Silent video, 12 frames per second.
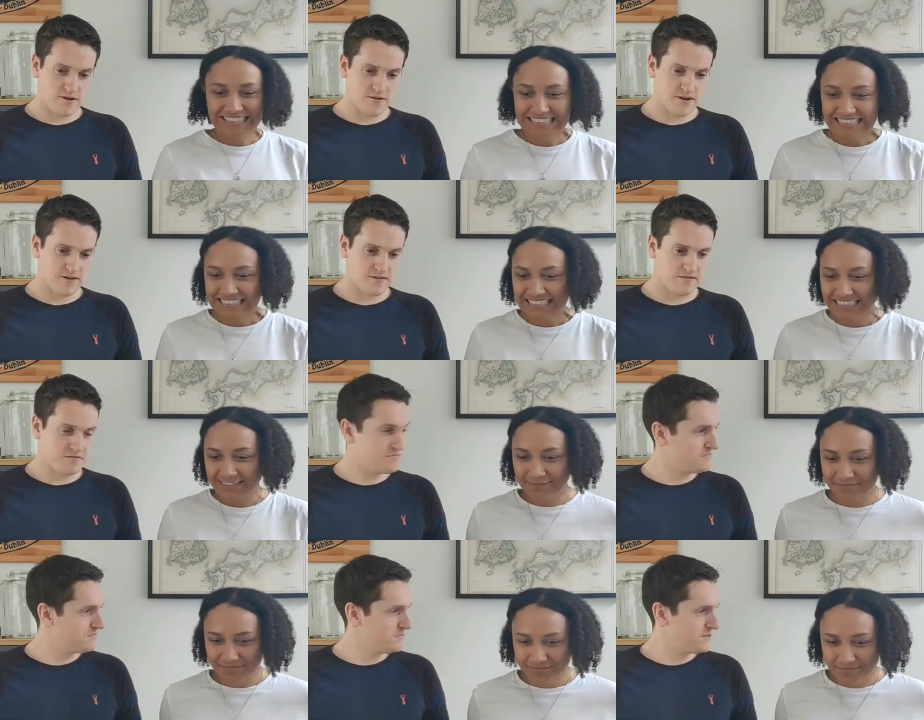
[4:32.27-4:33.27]
Speaker 1: all right.
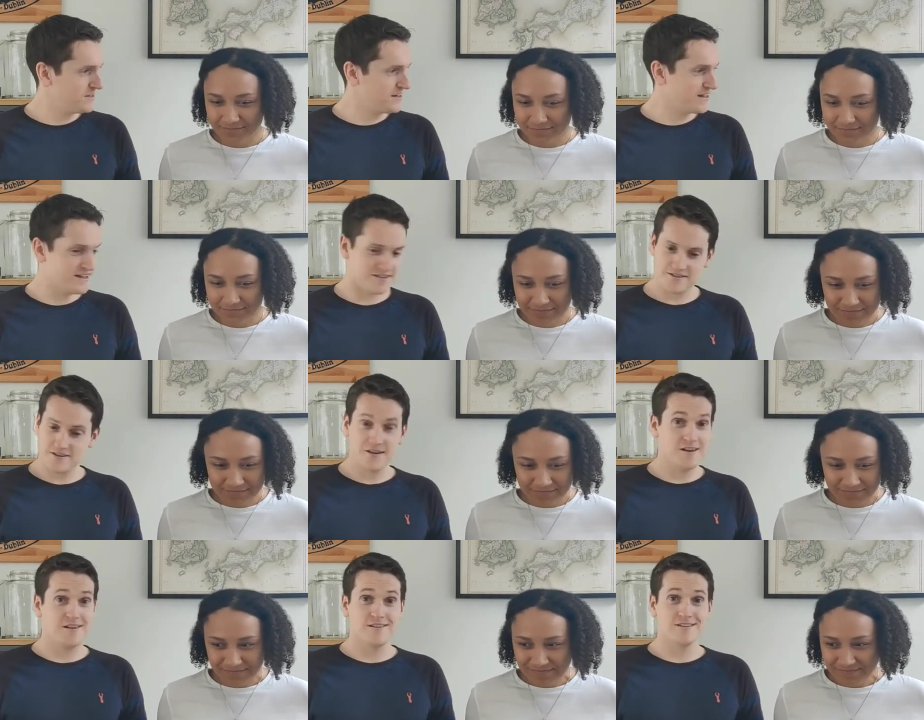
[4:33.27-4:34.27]
Well then I guess
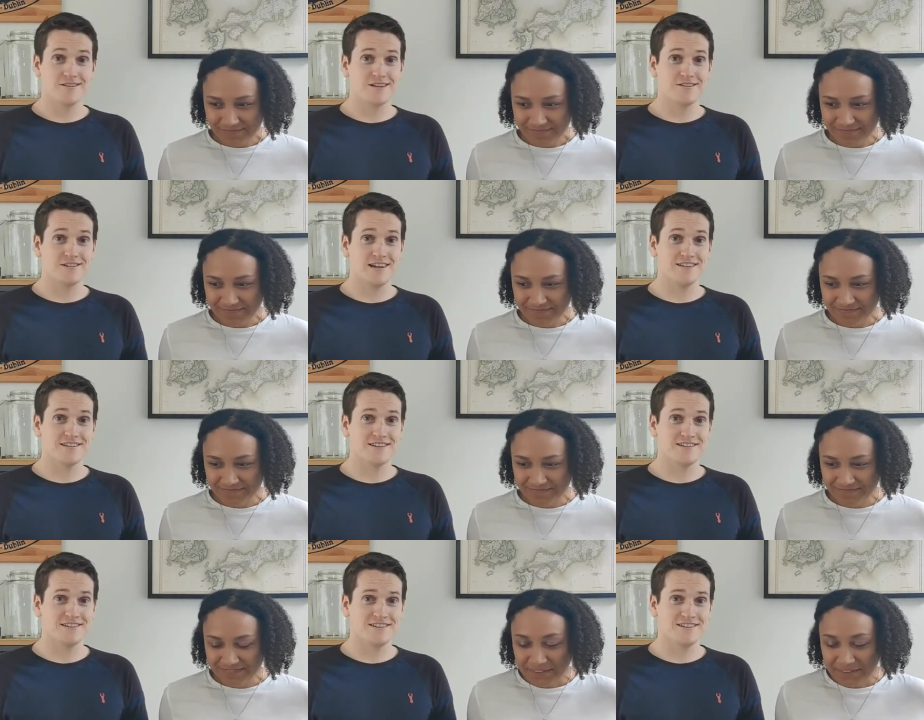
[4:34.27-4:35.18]
let's get to tasting it.